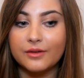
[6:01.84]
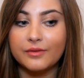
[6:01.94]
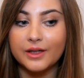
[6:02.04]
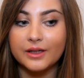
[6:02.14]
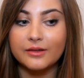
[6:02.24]
find a
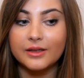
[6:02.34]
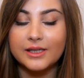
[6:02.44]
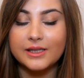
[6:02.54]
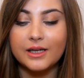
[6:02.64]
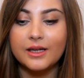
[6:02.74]
finger a lot
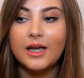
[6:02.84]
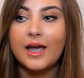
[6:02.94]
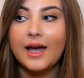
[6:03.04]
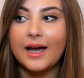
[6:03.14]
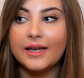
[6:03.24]
easier,
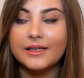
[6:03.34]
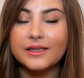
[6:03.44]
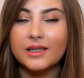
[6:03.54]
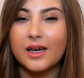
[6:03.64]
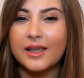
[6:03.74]

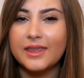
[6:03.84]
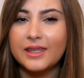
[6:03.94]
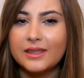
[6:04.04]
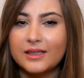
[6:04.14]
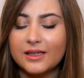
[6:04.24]
and I
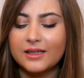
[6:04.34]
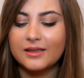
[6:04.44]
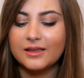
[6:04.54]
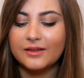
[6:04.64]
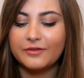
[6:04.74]
think
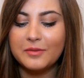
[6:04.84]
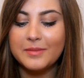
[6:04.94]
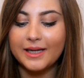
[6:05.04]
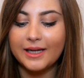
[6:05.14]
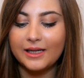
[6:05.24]
for
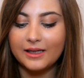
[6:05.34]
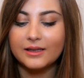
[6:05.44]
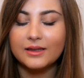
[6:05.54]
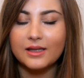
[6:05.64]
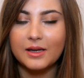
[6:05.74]
me
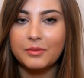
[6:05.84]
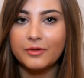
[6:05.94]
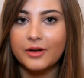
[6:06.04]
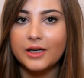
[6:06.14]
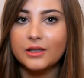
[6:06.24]
they
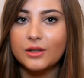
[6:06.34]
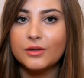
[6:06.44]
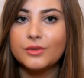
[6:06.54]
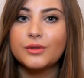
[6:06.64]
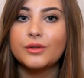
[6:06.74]
provide a
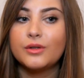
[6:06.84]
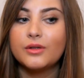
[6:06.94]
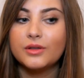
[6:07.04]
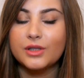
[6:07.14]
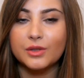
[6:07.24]

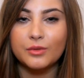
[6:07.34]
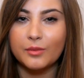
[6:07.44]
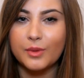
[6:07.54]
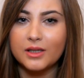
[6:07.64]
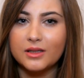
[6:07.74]
contour just
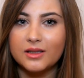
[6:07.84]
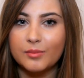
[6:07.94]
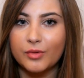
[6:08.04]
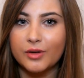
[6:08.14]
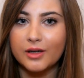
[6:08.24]
with
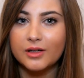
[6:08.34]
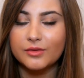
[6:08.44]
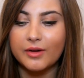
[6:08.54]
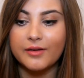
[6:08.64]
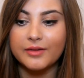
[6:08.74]
one
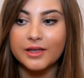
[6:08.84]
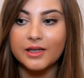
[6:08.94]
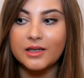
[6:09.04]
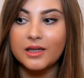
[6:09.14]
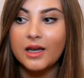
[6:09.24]
product rather
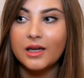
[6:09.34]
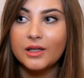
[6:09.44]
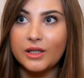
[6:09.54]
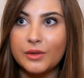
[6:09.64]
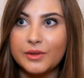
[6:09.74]
than
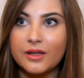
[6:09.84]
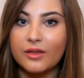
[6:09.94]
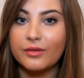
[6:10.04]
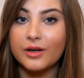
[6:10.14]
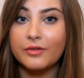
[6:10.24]

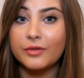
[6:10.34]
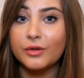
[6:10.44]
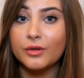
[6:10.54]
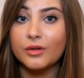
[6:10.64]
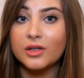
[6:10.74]
using 3 or
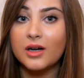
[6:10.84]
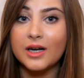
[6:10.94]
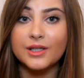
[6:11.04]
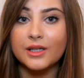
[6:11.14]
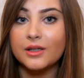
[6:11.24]
4
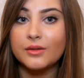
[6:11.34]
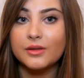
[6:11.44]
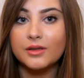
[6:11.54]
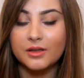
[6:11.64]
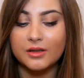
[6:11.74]

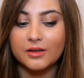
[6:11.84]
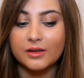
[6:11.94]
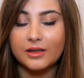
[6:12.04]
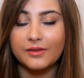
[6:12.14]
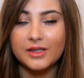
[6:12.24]
eyeshadows to
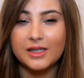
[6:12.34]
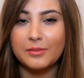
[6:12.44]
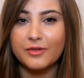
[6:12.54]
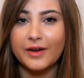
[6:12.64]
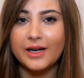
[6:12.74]
give the
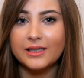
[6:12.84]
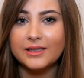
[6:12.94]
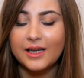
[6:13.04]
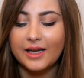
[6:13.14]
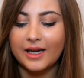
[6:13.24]
same
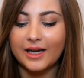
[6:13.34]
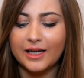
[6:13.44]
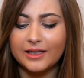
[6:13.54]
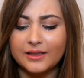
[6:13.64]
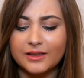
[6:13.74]
effect,
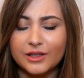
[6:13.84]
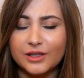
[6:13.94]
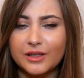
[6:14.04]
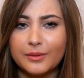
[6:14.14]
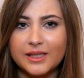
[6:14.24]
and they're
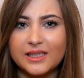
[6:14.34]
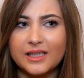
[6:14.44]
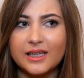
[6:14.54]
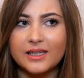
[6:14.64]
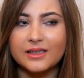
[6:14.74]
just so
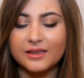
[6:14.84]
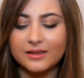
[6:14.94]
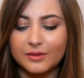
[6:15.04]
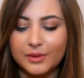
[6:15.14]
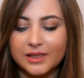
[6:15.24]
easy,
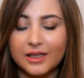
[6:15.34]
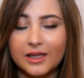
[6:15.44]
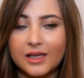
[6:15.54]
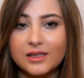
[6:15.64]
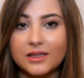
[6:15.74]
and ones like
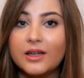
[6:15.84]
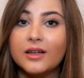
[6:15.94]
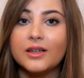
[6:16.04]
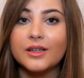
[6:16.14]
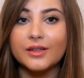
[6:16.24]
this
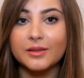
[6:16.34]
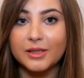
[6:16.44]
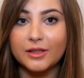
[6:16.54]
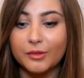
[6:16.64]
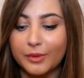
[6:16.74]
are
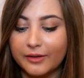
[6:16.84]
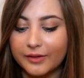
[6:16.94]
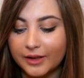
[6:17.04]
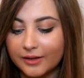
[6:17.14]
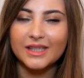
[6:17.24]
incredibly long
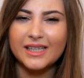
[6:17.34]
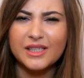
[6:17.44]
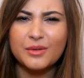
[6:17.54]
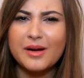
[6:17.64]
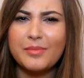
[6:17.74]
wearing.
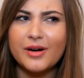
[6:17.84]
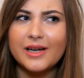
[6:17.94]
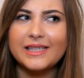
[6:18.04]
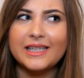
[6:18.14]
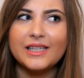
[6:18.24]
It's quite
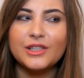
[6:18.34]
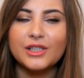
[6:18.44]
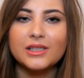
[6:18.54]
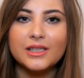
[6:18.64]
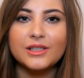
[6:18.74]
pricey, it's
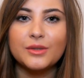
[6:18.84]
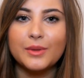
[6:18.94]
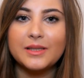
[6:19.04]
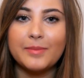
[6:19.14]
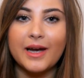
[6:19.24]
just under
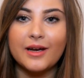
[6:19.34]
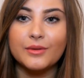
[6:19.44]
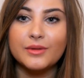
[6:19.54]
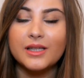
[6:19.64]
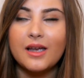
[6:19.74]

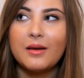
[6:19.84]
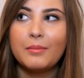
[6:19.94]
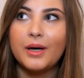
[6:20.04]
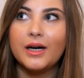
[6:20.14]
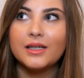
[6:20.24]
£20,
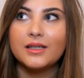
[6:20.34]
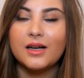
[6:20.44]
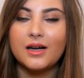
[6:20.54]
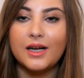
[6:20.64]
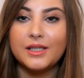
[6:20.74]
but
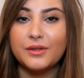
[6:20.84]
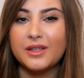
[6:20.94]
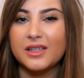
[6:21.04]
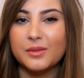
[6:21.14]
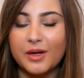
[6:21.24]
I do
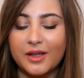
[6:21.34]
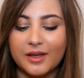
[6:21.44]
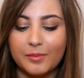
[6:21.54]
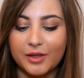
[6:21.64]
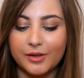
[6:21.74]
think it's worth
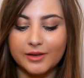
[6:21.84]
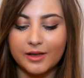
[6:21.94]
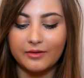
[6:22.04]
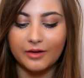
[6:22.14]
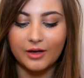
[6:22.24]
it because
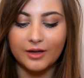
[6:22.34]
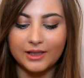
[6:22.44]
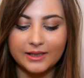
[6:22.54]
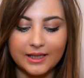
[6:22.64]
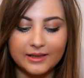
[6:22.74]
I've
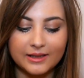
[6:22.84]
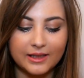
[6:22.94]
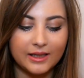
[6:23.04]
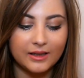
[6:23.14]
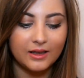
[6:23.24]
hardly dented
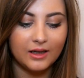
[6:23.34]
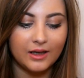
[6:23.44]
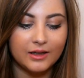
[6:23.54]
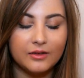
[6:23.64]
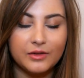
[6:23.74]
it
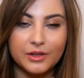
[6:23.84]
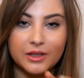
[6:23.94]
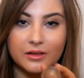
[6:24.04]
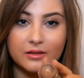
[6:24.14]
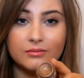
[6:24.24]
and I've used
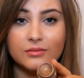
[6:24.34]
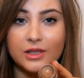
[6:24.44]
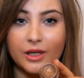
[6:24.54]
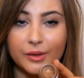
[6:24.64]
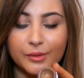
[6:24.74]
it
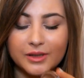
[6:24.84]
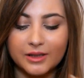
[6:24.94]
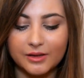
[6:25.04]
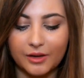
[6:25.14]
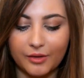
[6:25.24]
loads
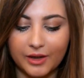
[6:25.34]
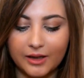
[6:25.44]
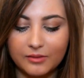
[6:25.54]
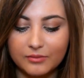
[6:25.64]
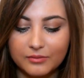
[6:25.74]
since I got
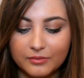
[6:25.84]
it.